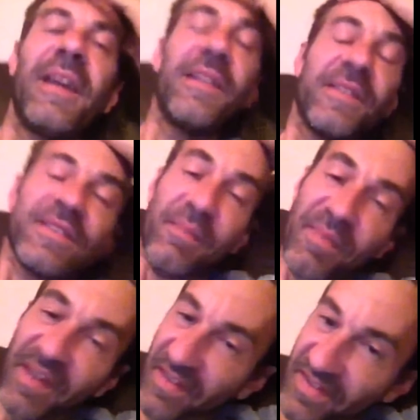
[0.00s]

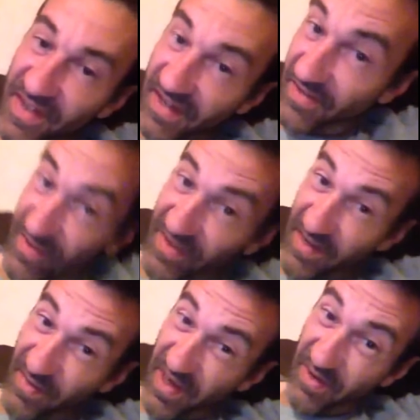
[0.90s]
Something the cycles that
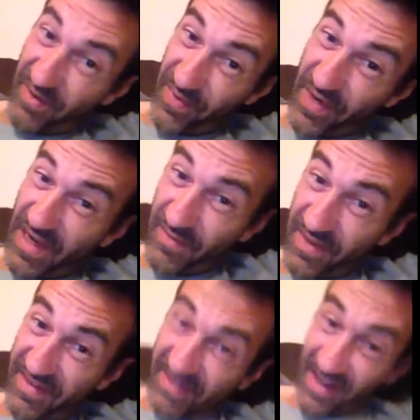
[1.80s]
we go through,
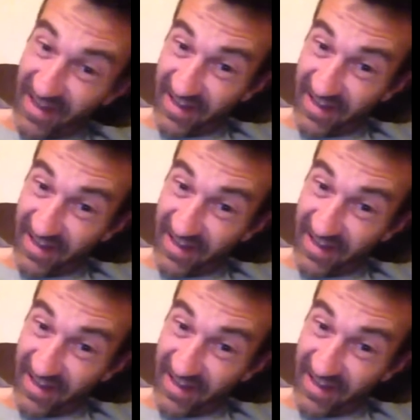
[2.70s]
Eloisa